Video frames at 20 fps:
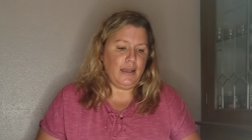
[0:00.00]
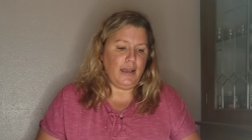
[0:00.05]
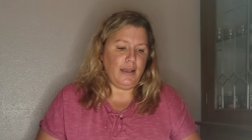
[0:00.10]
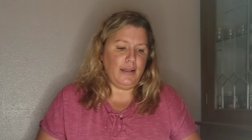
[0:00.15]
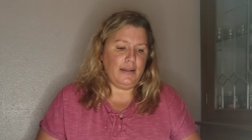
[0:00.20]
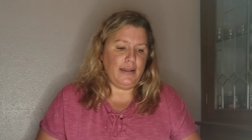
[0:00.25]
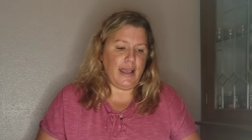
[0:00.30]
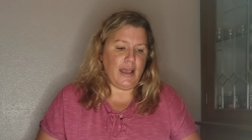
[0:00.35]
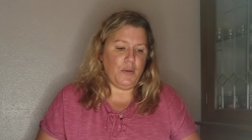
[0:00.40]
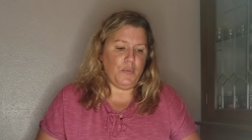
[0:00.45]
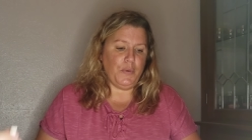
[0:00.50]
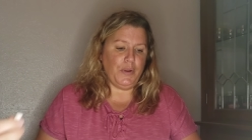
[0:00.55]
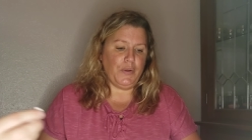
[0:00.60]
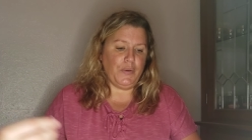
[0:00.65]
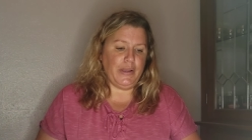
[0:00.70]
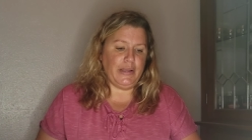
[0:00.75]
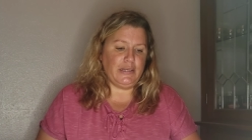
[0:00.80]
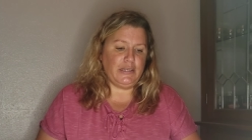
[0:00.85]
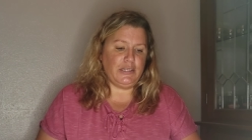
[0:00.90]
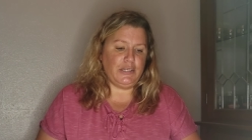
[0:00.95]
Now we're
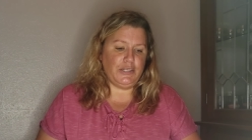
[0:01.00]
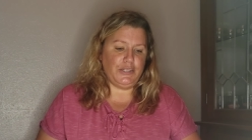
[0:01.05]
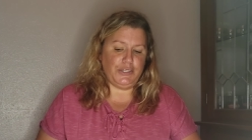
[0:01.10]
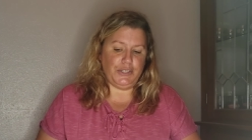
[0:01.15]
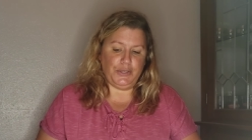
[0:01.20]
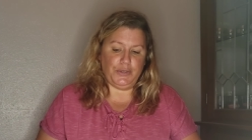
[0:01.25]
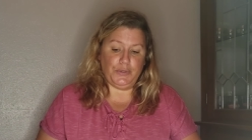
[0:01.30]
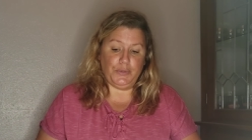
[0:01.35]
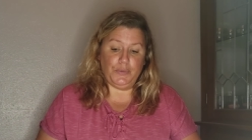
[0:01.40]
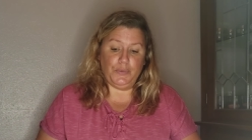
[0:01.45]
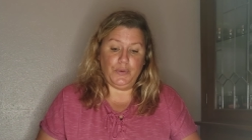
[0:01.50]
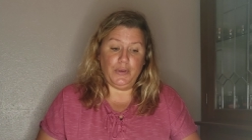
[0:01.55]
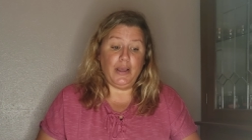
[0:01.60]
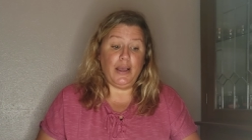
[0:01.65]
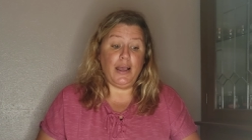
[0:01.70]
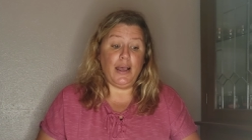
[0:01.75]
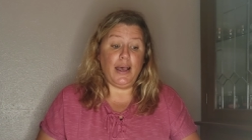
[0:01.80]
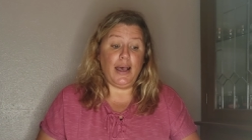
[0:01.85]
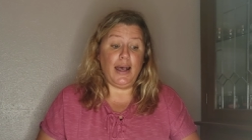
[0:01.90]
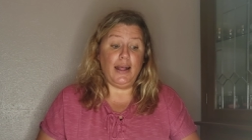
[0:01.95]
going to do
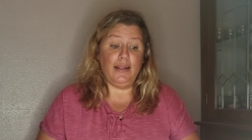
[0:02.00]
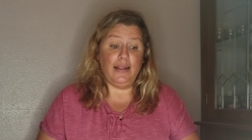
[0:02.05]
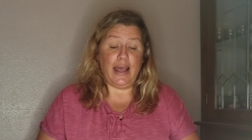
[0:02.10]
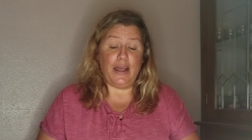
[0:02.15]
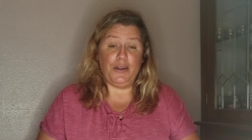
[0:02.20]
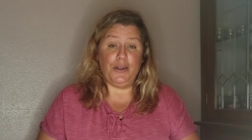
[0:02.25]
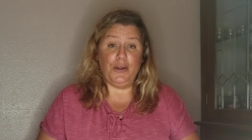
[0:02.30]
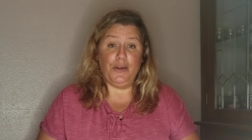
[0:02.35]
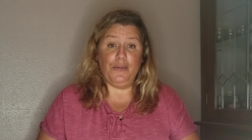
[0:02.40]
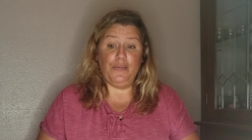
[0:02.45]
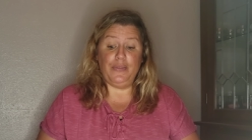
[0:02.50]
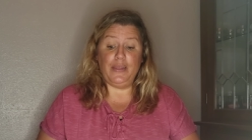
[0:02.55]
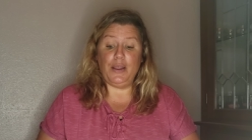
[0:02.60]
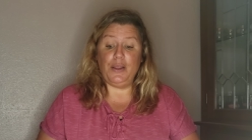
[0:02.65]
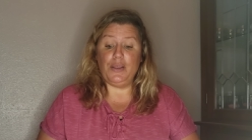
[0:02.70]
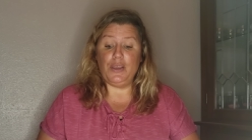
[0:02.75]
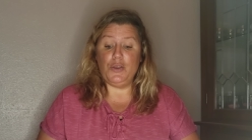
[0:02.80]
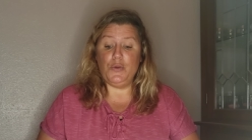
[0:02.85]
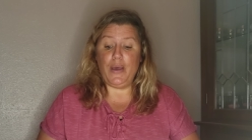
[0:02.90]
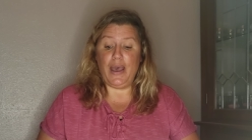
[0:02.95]
a letter
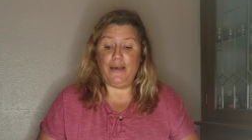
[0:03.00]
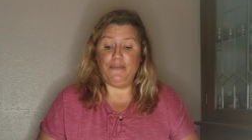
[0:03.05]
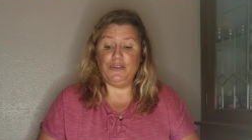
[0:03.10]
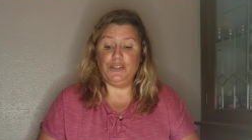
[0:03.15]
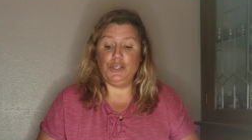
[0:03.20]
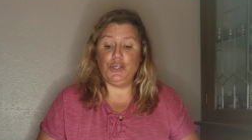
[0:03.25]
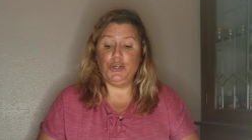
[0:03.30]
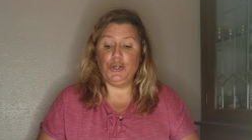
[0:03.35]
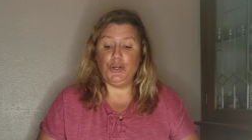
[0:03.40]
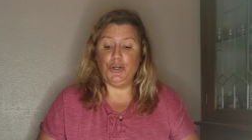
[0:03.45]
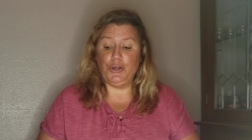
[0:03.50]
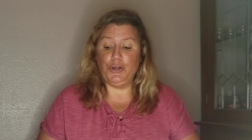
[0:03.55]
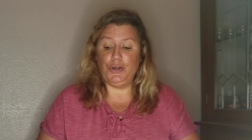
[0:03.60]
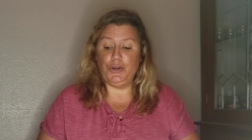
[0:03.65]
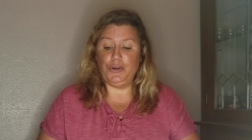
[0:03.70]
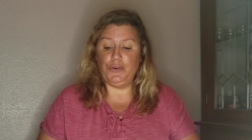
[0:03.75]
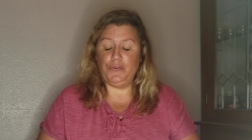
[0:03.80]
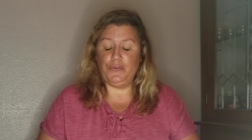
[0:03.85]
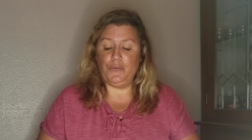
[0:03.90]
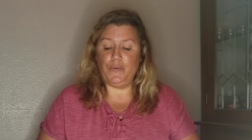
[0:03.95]
that you have to
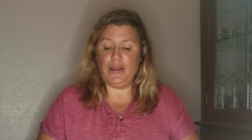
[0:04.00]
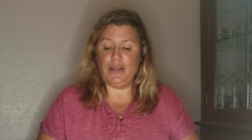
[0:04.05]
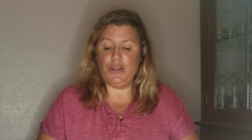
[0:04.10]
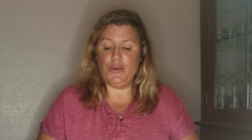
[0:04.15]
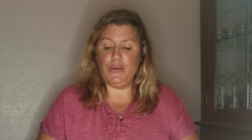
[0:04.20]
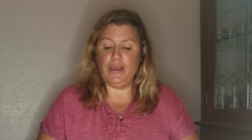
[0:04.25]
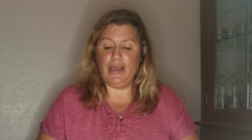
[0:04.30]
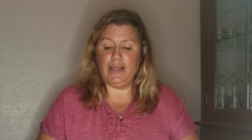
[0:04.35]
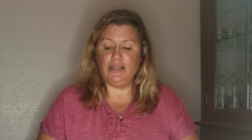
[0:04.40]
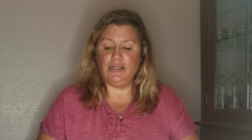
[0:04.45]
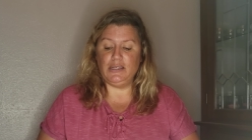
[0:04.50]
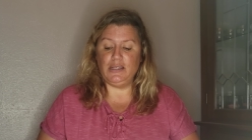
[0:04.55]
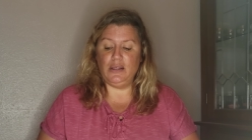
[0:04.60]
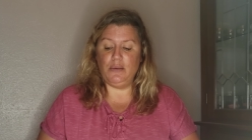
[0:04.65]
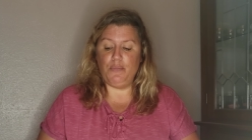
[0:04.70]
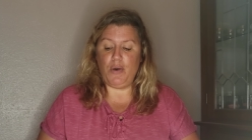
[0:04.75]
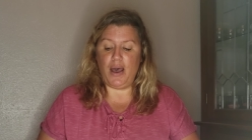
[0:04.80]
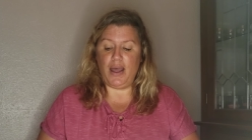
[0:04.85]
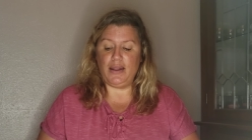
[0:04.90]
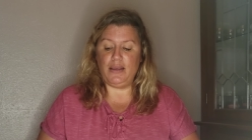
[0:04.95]
curve when you get to the
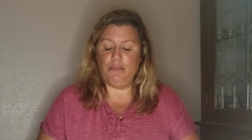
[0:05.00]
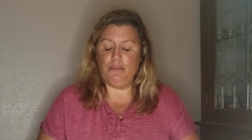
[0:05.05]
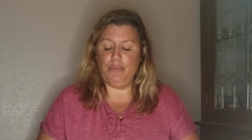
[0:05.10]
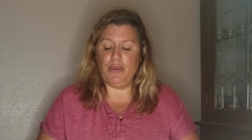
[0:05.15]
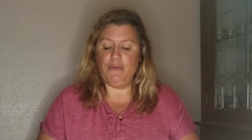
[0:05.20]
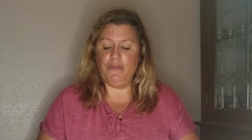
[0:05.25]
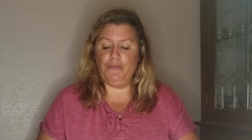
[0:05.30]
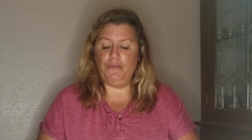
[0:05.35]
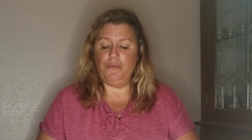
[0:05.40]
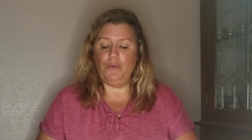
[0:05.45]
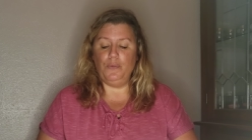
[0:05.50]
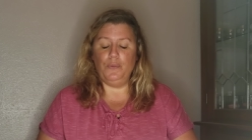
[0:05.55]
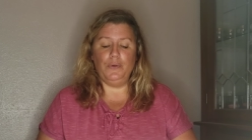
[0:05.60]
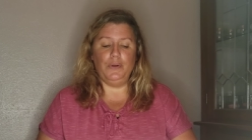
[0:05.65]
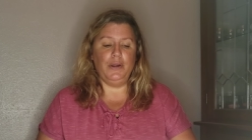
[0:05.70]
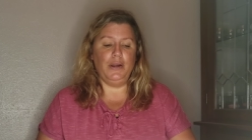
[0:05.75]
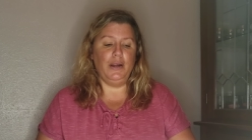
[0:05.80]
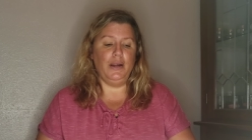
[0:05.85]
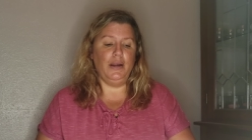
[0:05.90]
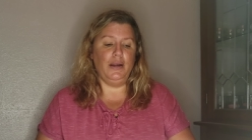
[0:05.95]
bottom.
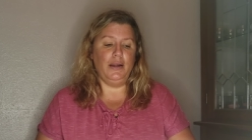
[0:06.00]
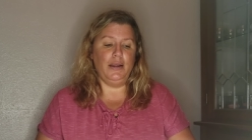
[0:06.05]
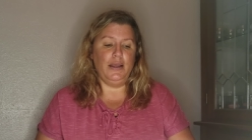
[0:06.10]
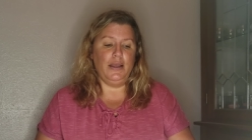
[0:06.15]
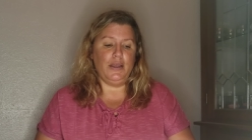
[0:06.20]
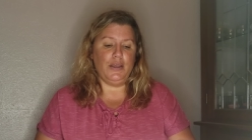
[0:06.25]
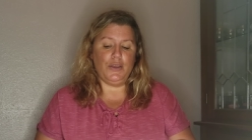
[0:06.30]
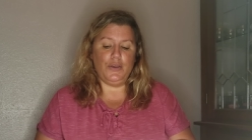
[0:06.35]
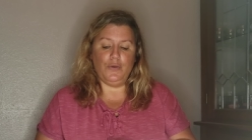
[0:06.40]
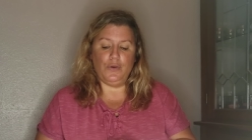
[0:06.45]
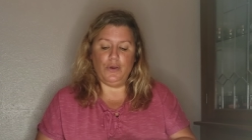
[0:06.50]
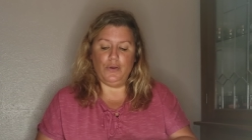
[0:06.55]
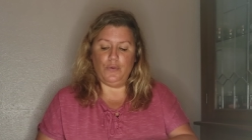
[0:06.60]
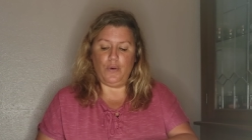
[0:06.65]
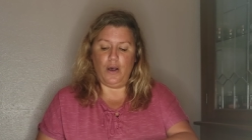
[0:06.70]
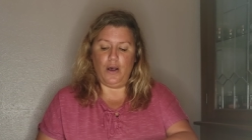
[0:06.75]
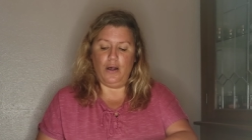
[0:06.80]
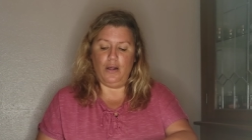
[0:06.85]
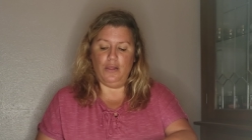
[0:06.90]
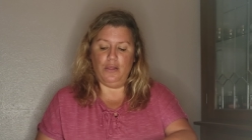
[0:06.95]
Before you go
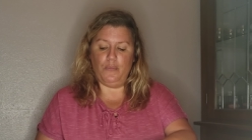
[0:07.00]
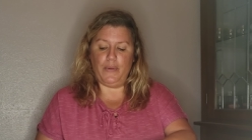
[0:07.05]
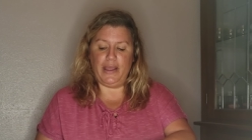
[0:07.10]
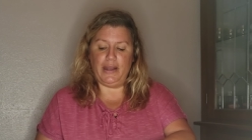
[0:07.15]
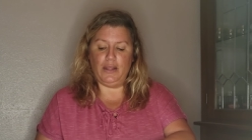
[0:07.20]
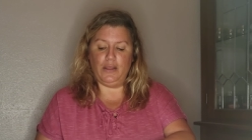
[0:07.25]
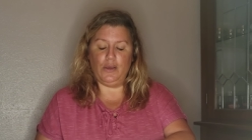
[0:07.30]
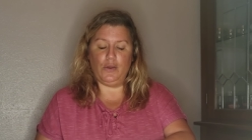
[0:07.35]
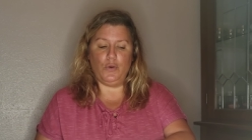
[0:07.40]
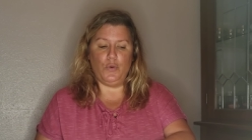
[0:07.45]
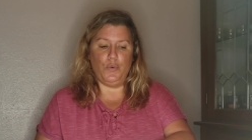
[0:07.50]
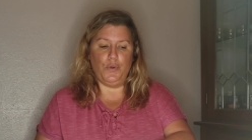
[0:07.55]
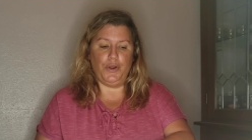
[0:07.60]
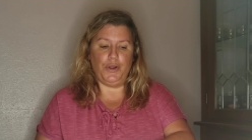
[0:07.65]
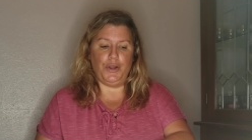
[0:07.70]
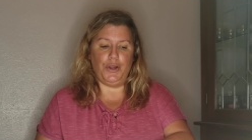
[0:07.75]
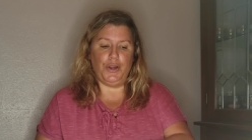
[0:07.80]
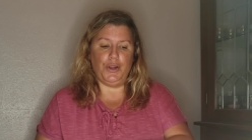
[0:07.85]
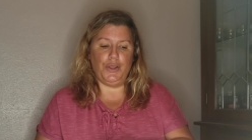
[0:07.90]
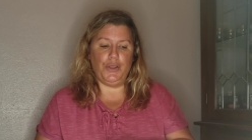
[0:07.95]
all the way to the
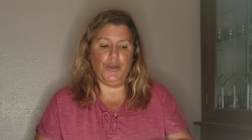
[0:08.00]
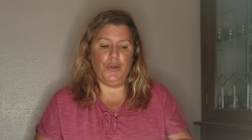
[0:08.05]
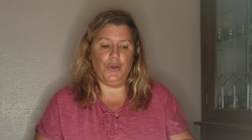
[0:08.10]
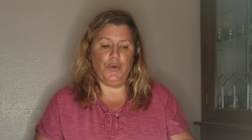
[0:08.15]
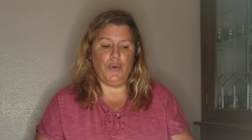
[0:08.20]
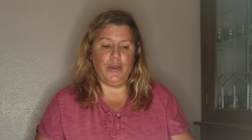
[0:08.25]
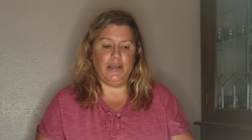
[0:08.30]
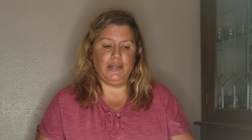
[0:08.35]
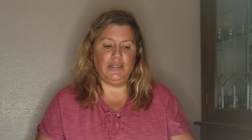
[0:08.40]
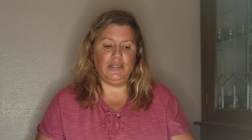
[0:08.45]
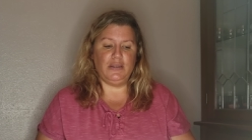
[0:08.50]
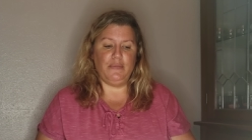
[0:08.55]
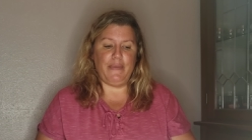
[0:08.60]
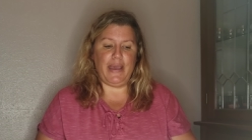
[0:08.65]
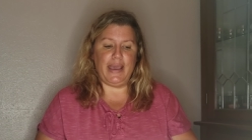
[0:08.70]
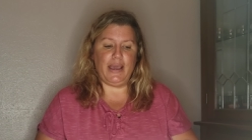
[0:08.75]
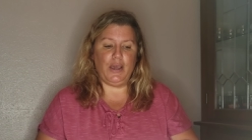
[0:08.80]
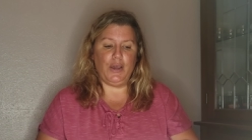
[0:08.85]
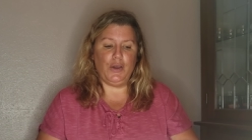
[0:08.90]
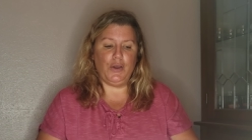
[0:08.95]
corner, you're going to
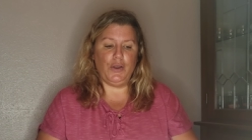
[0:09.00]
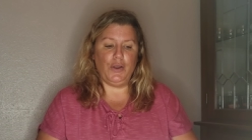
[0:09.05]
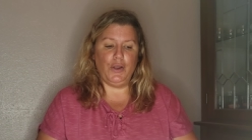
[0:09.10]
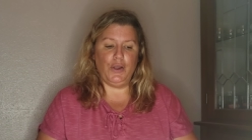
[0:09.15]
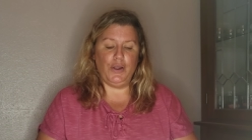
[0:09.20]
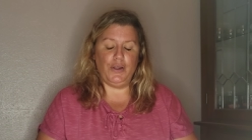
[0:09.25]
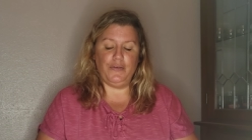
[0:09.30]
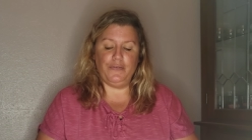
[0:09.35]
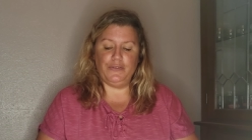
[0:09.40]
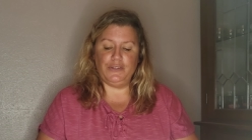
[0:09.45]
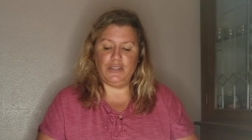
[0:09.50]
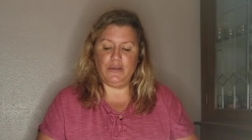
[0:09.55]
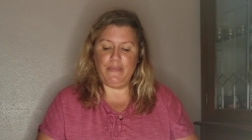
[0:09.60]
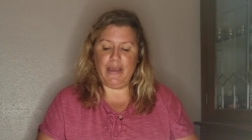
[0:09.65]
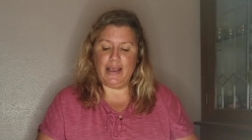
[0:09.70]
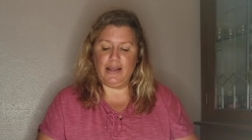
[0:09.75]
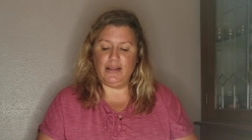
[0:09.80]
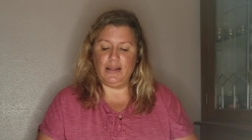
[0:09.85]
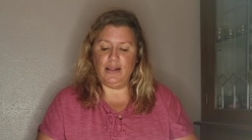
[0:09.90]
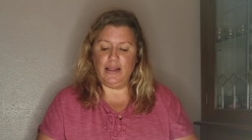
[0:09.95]
make a curve to
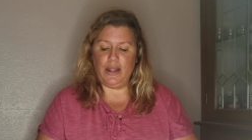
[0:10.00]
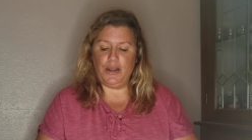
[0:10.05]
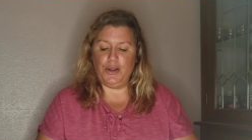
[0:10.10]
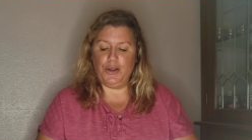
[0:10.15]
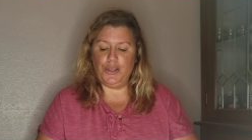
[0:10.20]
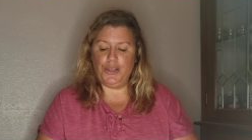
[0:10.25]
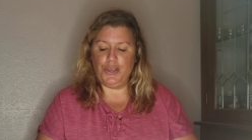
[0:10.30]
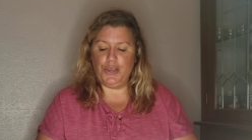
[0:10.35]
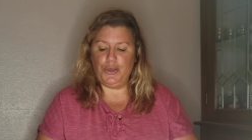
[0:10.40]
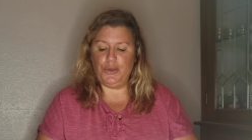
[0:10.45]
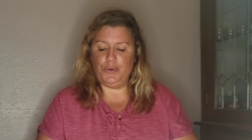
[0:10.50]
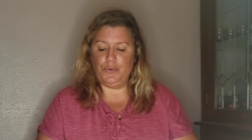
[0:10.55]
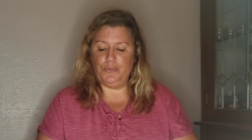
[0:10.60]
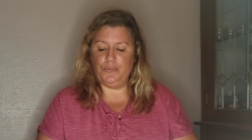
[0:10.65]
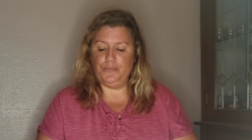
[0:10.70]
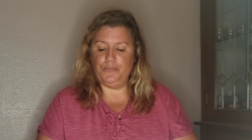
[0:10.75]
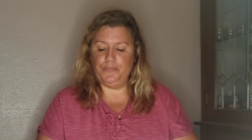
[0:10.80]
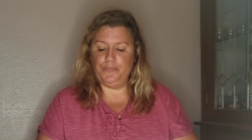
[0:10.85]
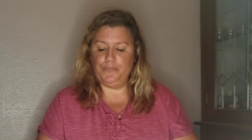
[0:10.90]
make the letter U.